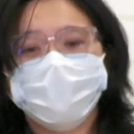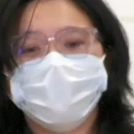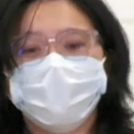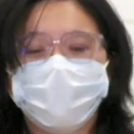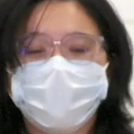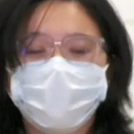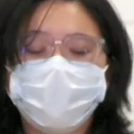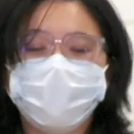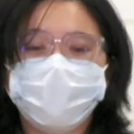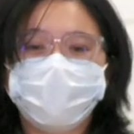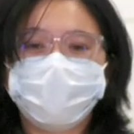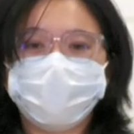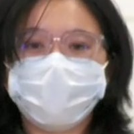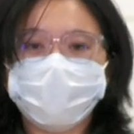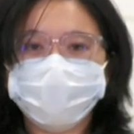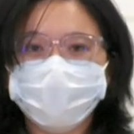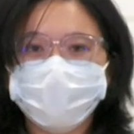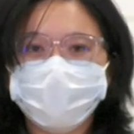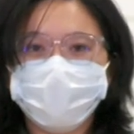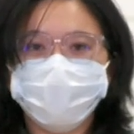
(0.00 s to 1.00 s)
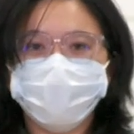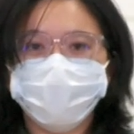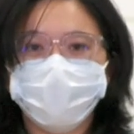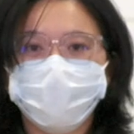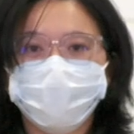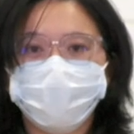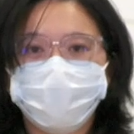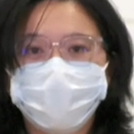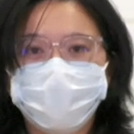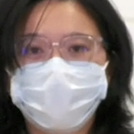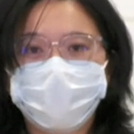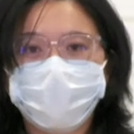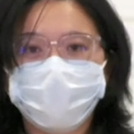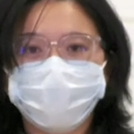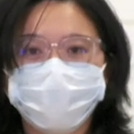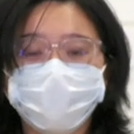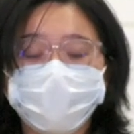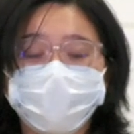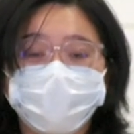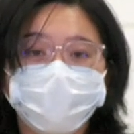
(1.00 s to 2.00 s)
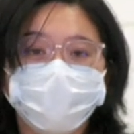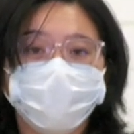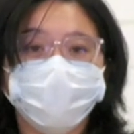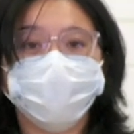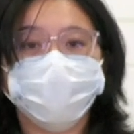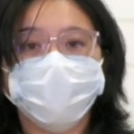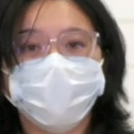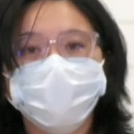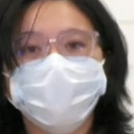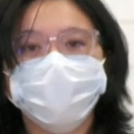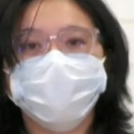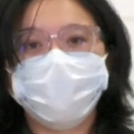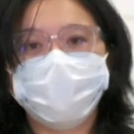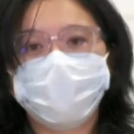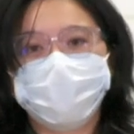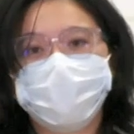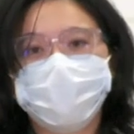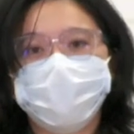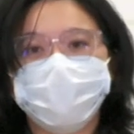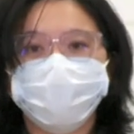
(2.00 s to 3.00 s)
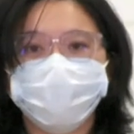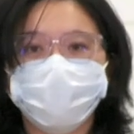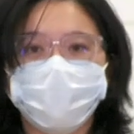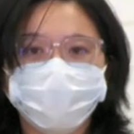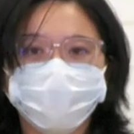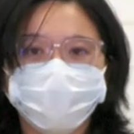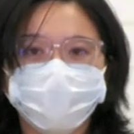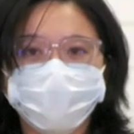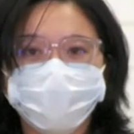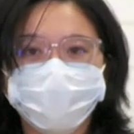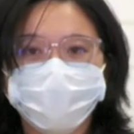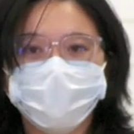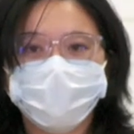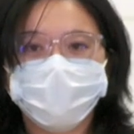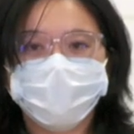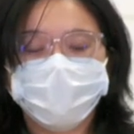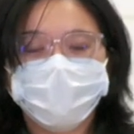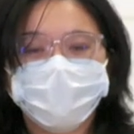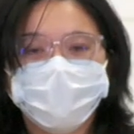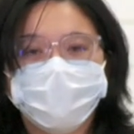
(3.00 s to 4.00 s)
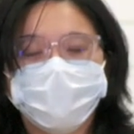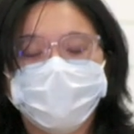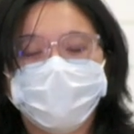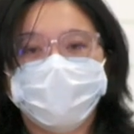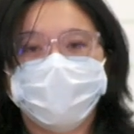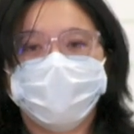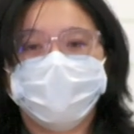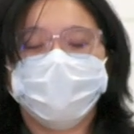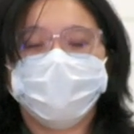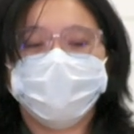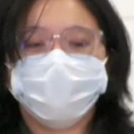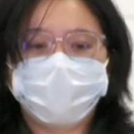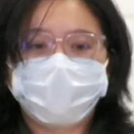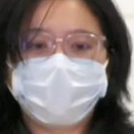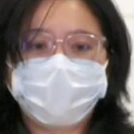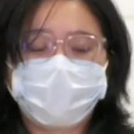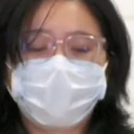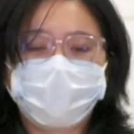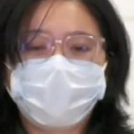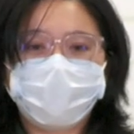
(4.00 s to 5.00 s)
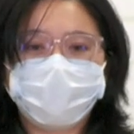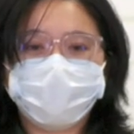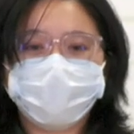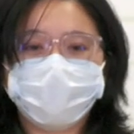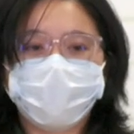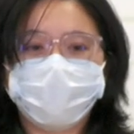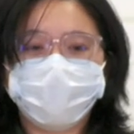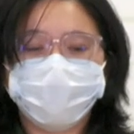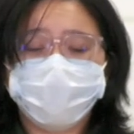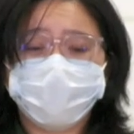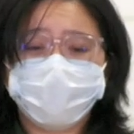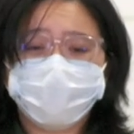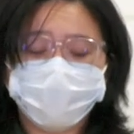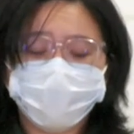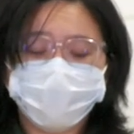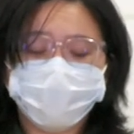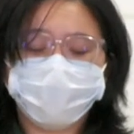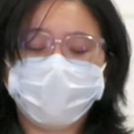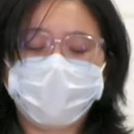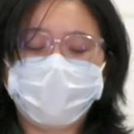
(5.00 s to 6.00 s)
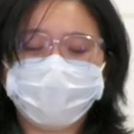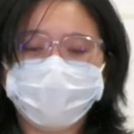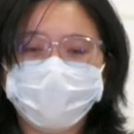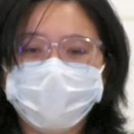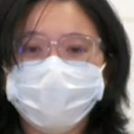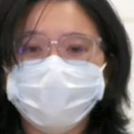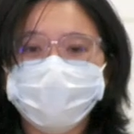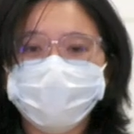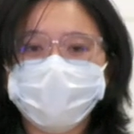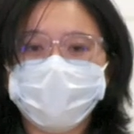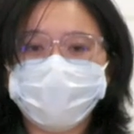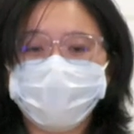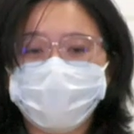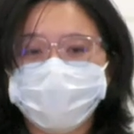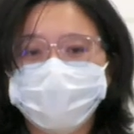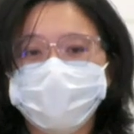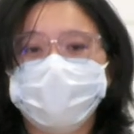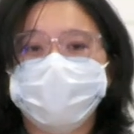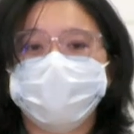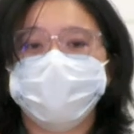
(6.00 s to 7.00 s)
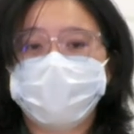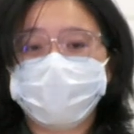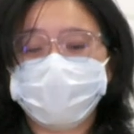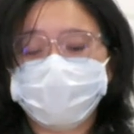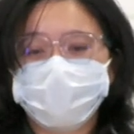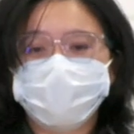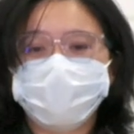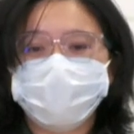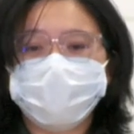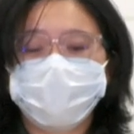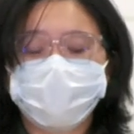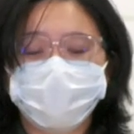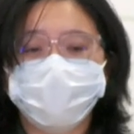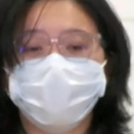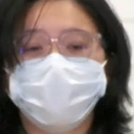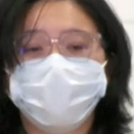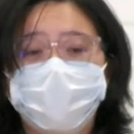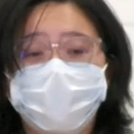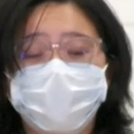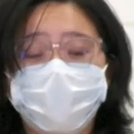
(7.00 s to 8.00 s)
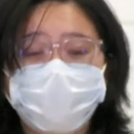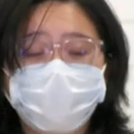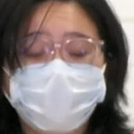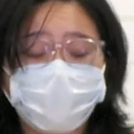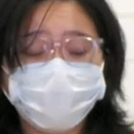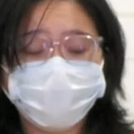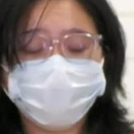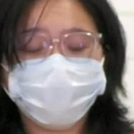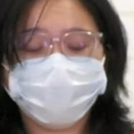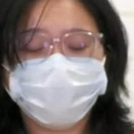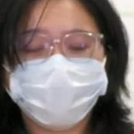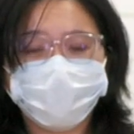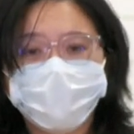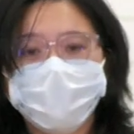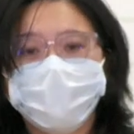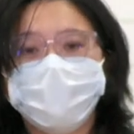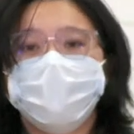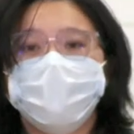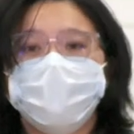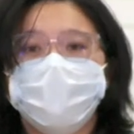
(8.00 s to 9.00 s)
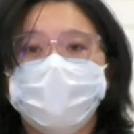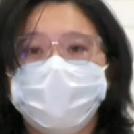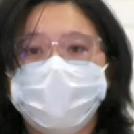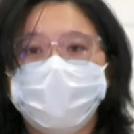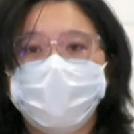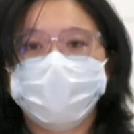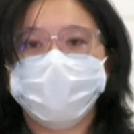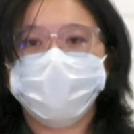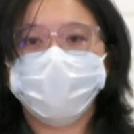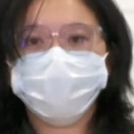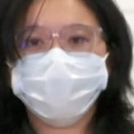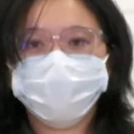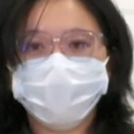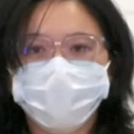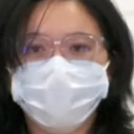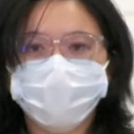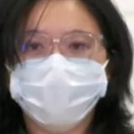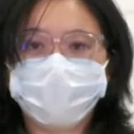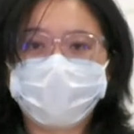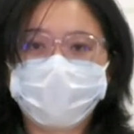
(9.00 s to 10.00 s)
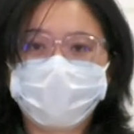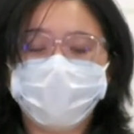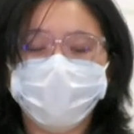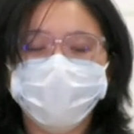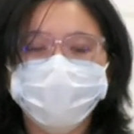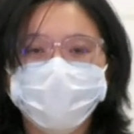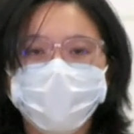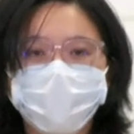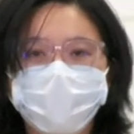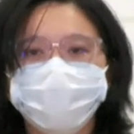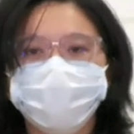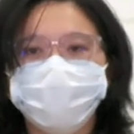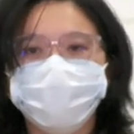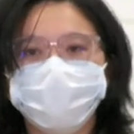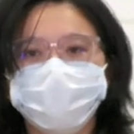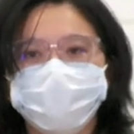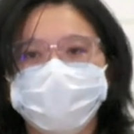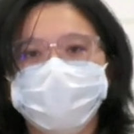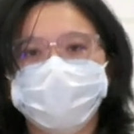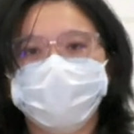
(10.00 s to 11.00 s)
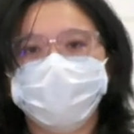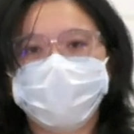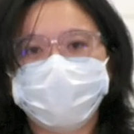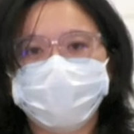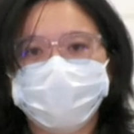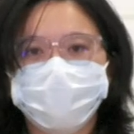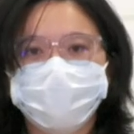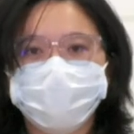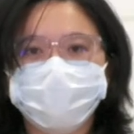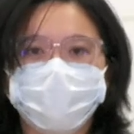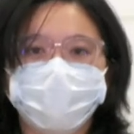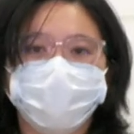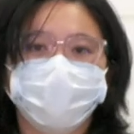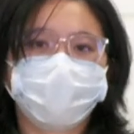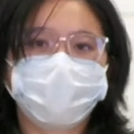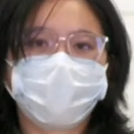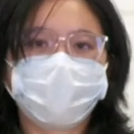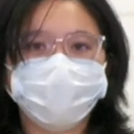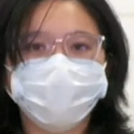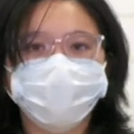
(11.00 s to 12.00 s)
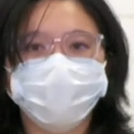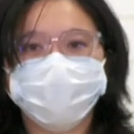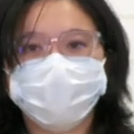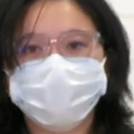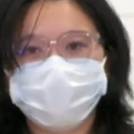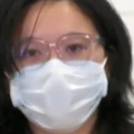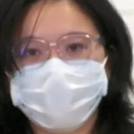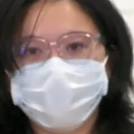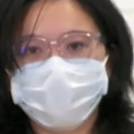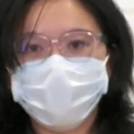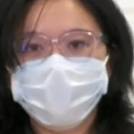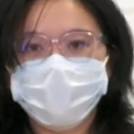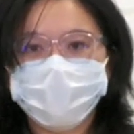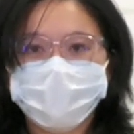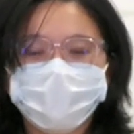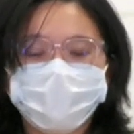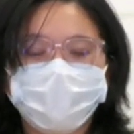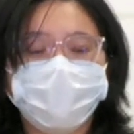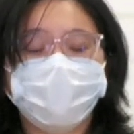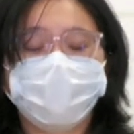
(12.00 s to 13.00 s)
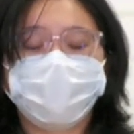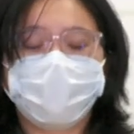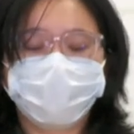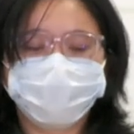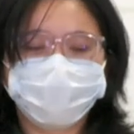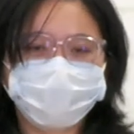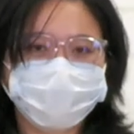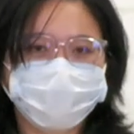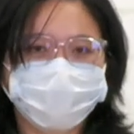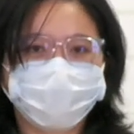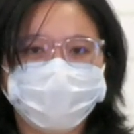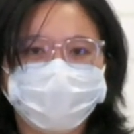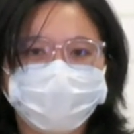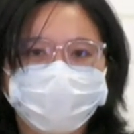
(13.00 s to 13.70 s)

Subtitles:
And lastly, we'll be having a short Q&A session to address some of the questions that you might have, and also you can also upvote the questions that you would like to see answered.